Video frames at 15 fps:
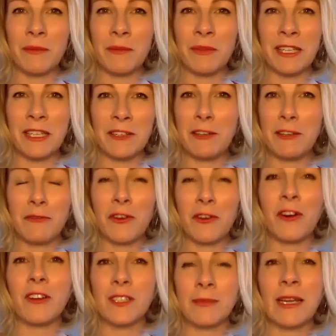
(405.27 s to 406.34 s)
I mean, you've
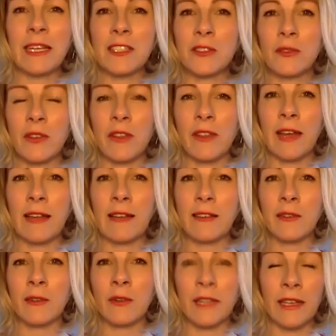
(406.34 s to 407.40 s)
got to make sure that
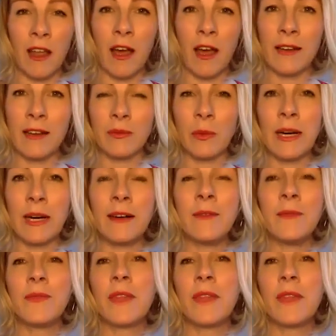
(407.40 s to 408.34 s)
that's all in line as well.